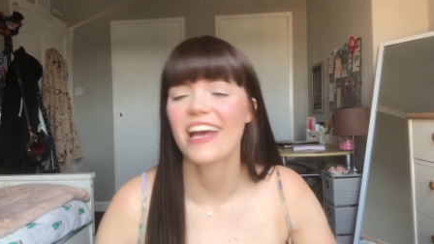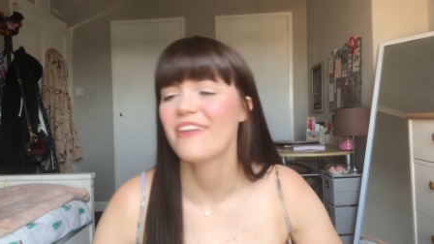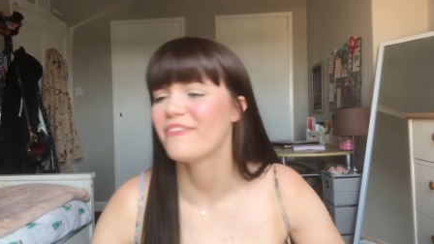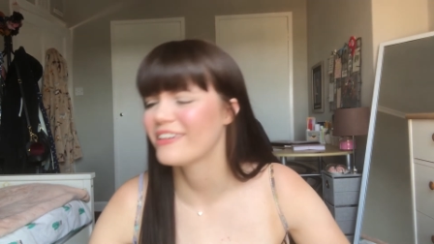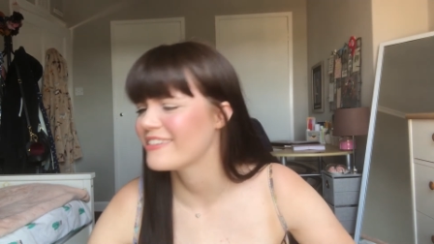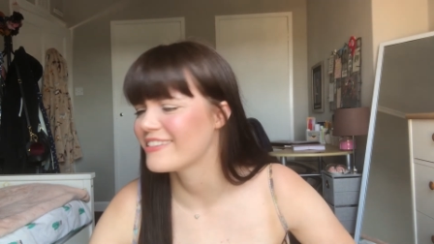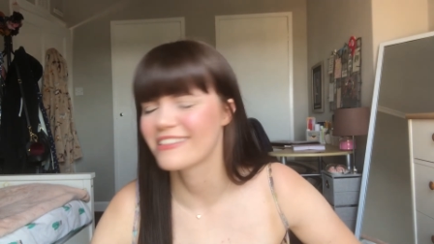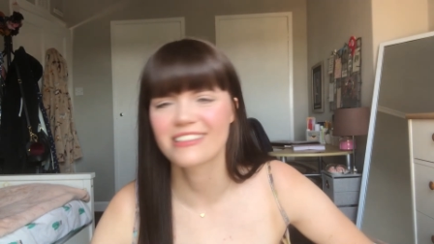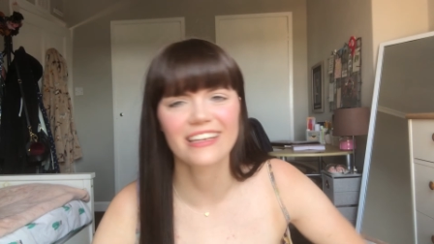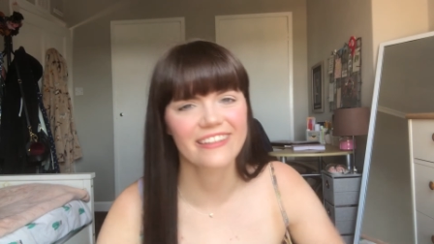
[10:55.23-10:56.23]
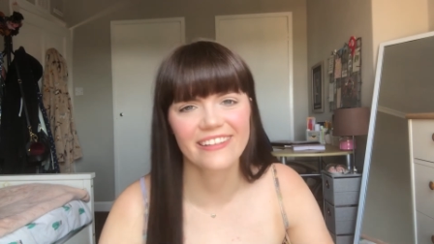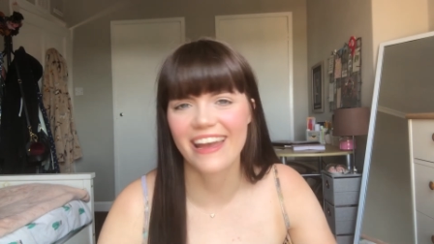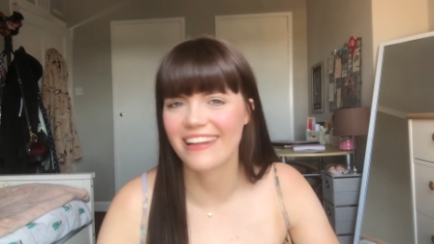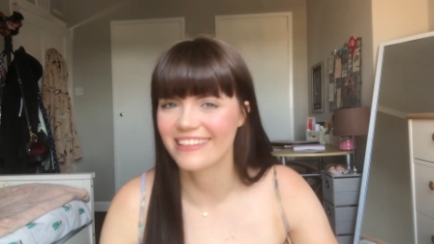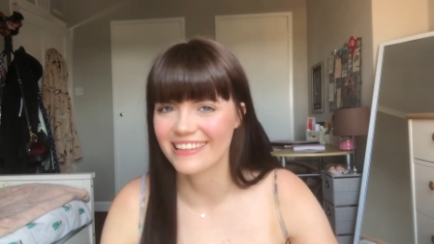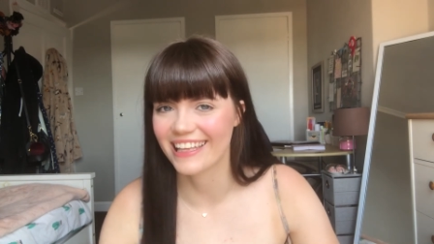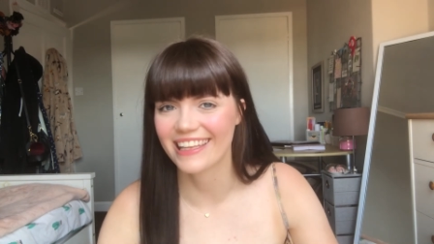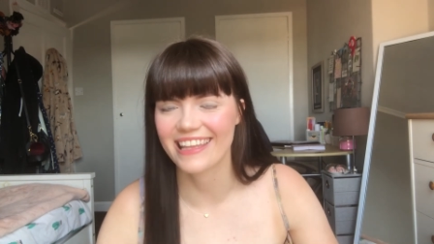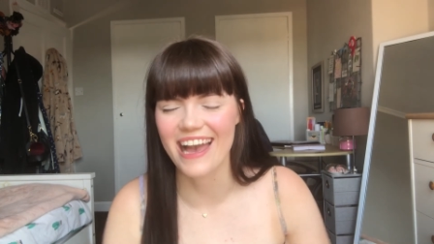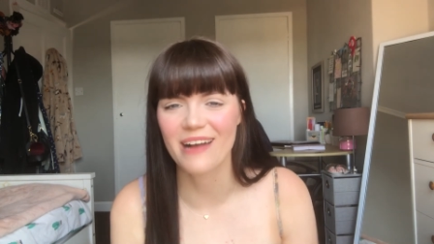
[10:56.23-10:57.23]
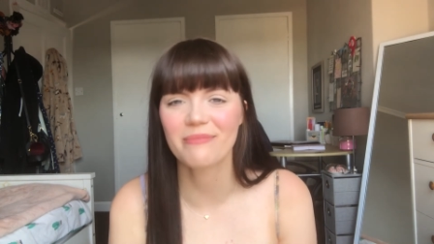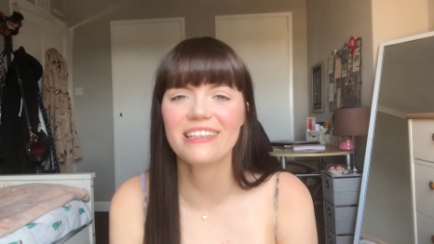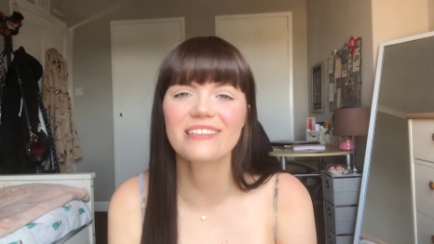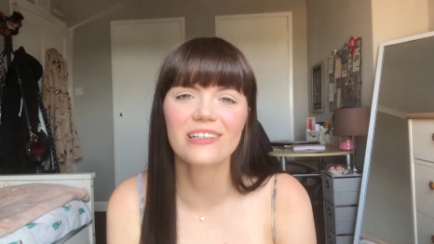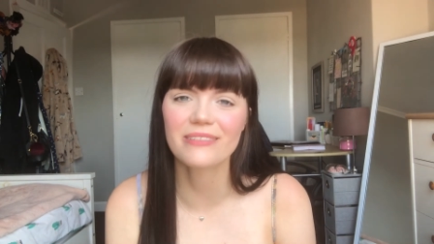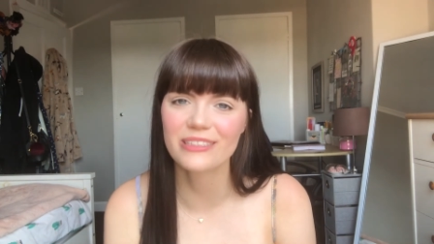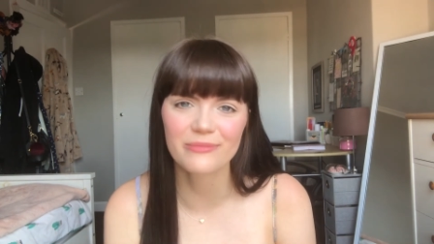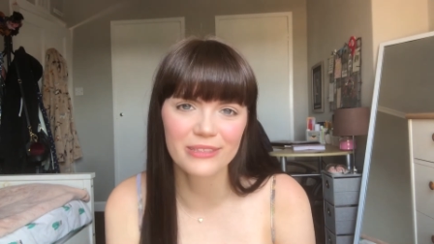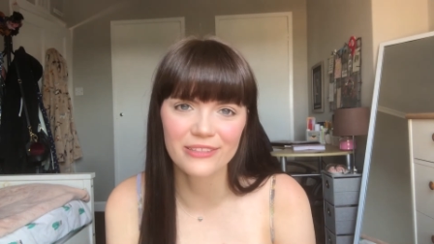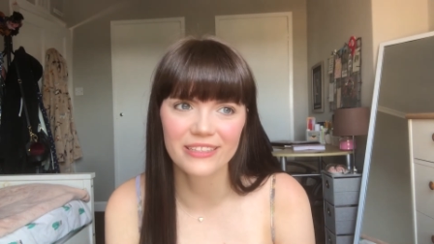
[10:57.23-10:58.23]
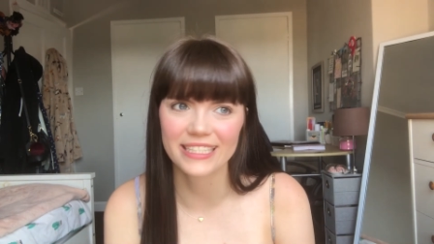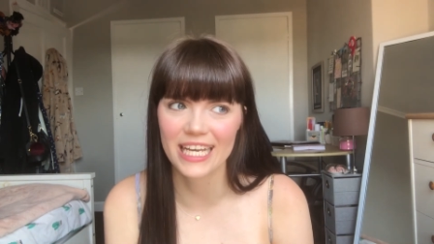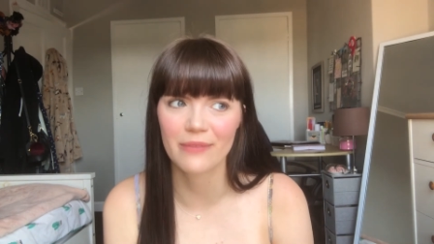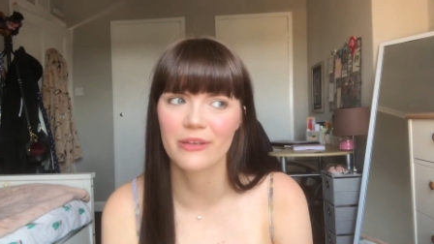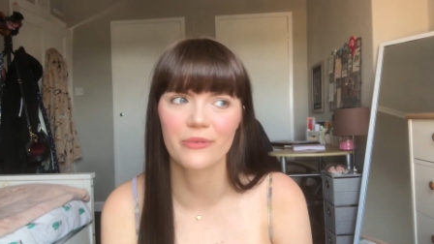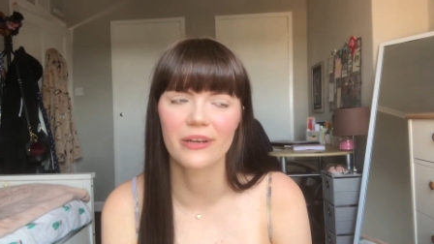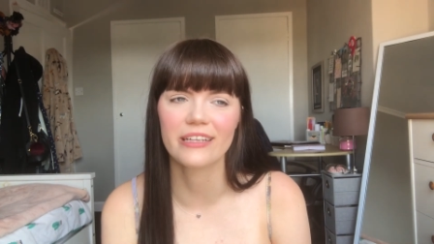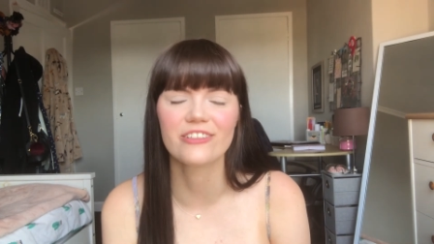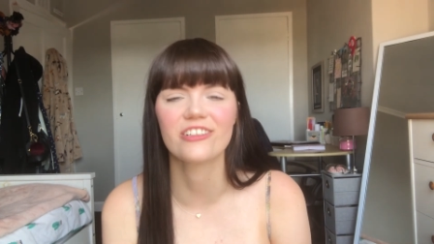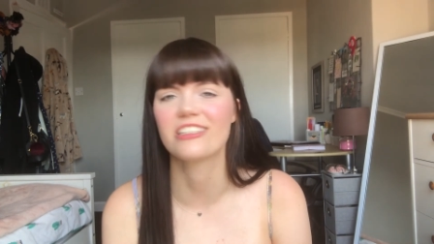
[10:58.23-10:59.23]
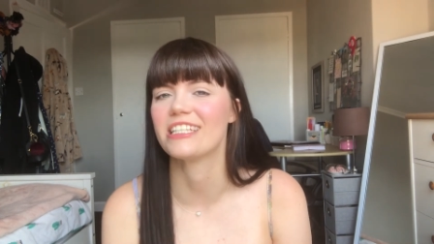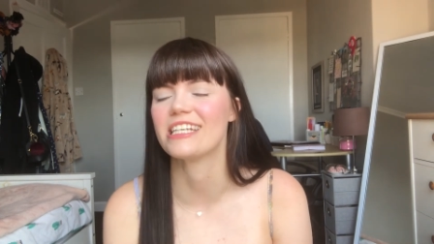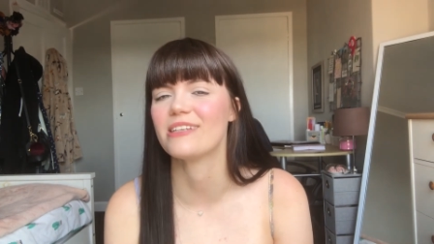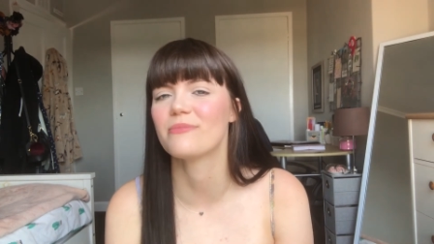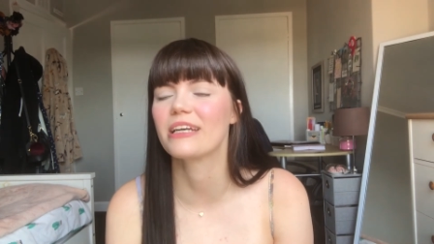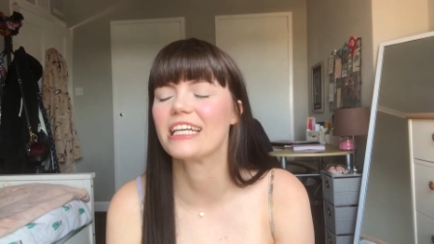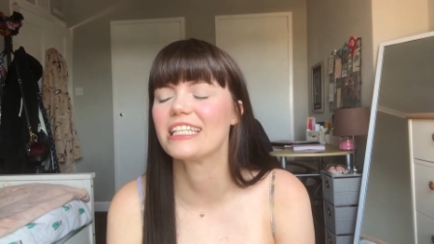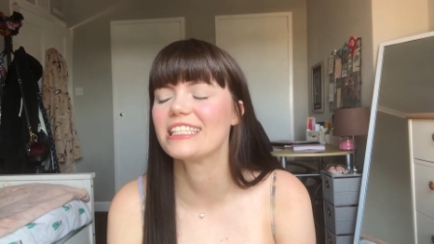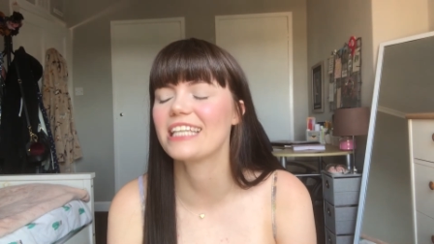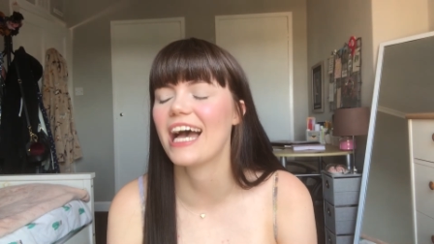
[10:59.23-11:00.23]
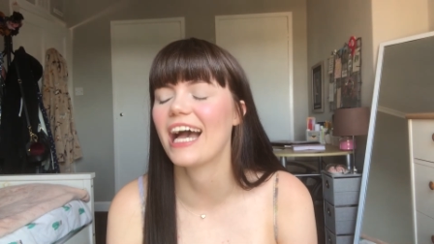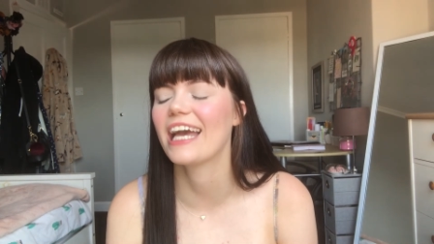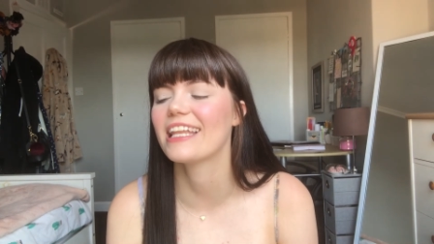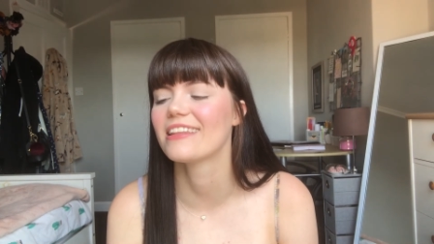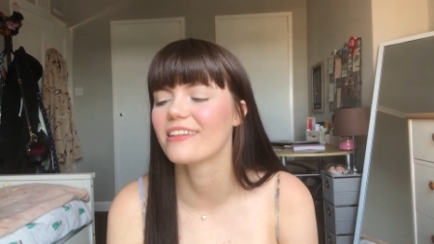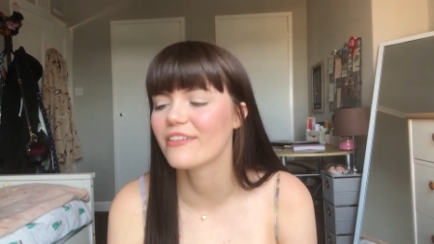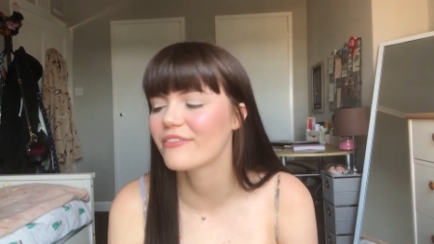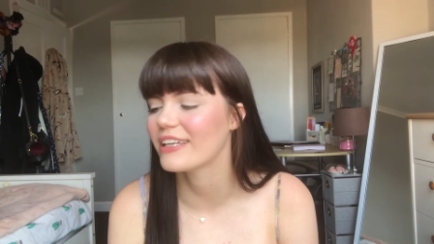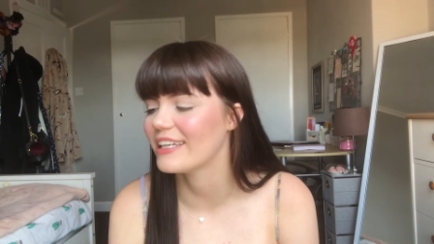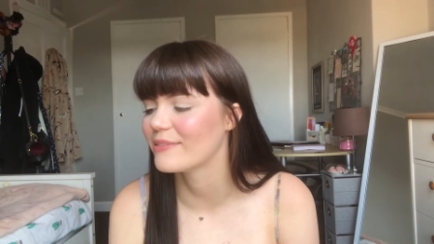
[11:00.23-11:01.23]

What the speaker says: fifth year, sixth year, anything like that, please comment down below and tell me what it is you're studying, because I love hearing